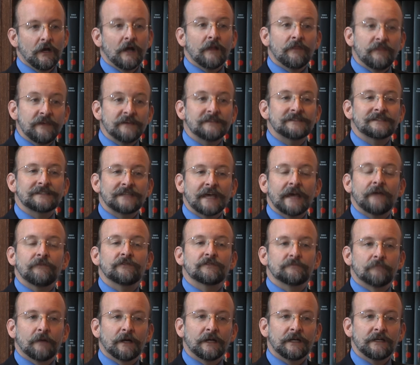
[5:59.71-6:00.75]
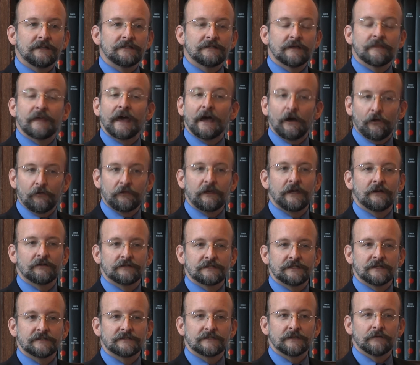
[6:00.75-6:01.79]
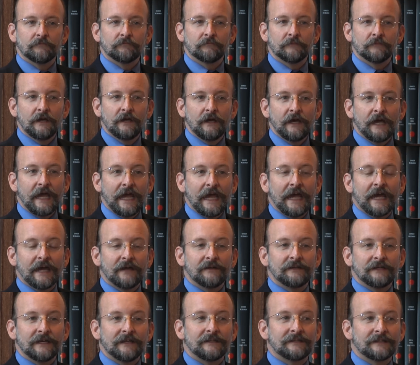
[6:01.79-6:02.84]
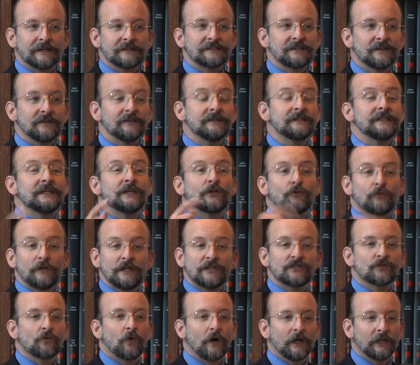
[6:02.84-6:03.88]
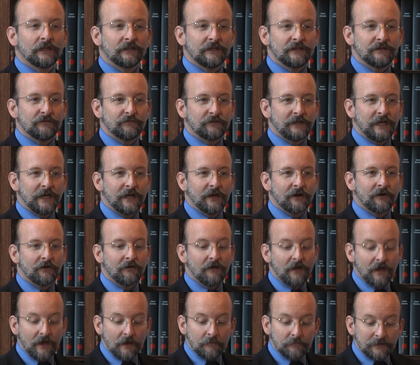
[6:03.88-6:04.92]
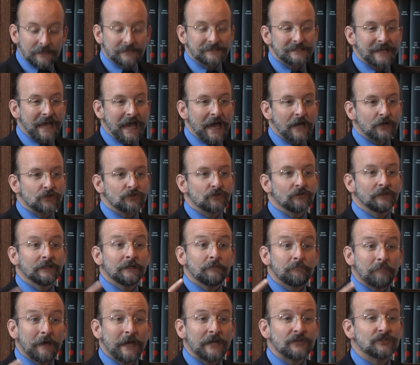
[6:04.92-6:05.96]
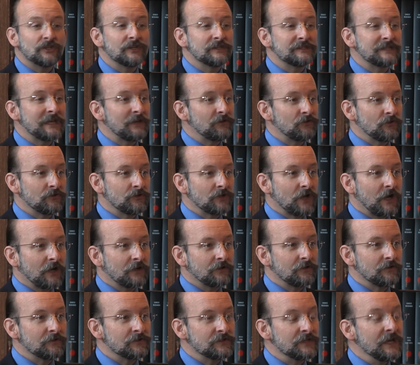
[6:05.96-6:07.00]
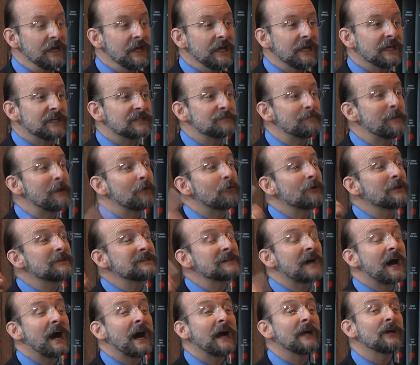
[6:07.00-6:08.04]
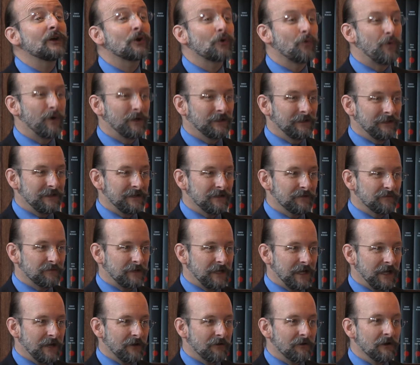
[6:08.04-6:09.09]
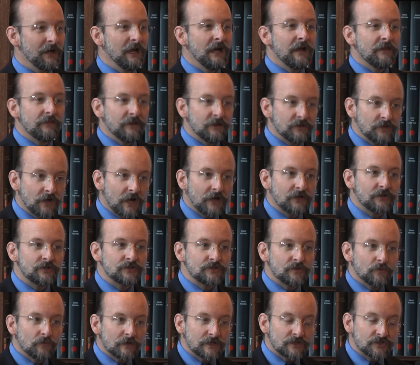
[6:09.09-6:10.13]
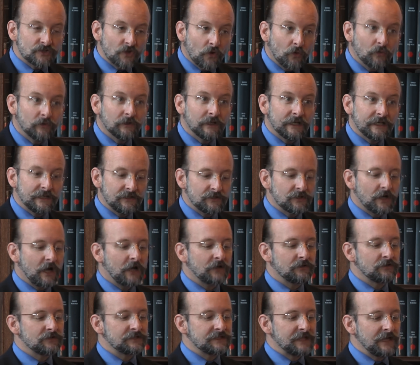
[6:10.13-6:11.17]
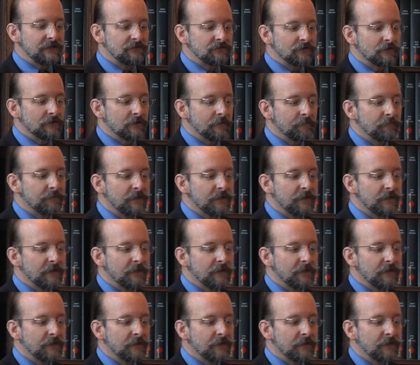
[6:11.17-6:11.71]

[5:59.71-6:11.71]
This saves money to the healthcare system, and it doesn't decrease quality of care because actually patient-centered doctors experience higher quality of care than doctors who are solely doctor-centered.